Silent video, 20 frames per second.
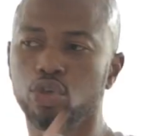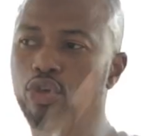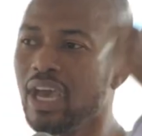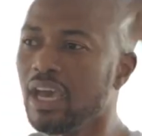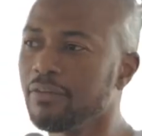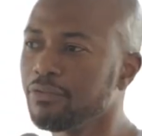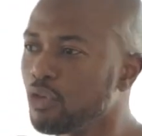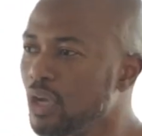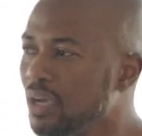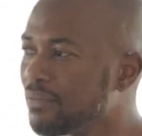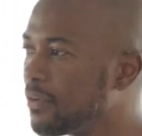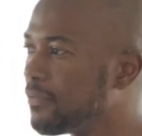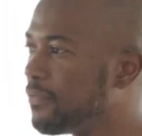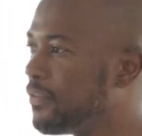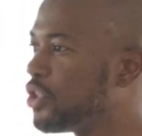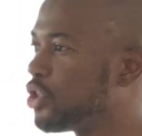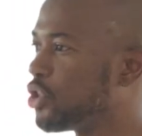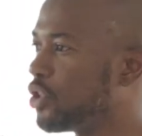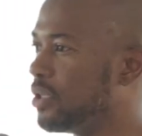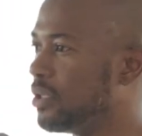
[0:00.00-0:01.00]
you have to have a
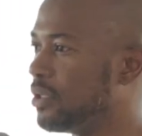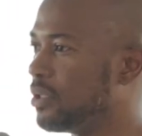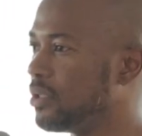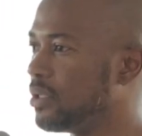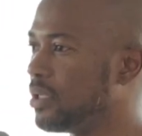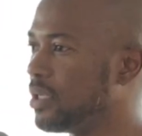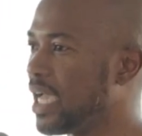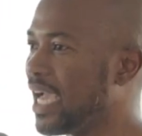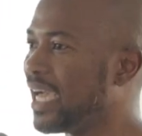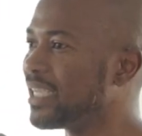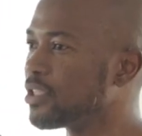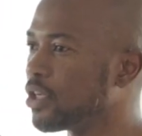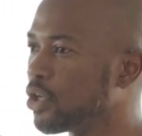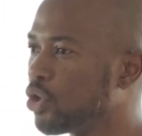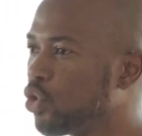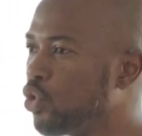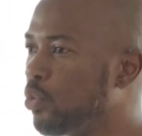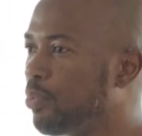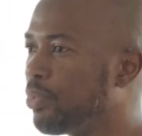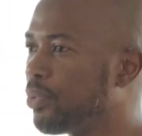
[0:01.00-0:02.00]
vision as a
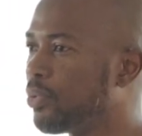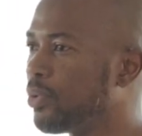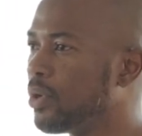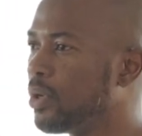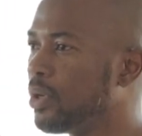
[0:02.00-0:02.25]
group.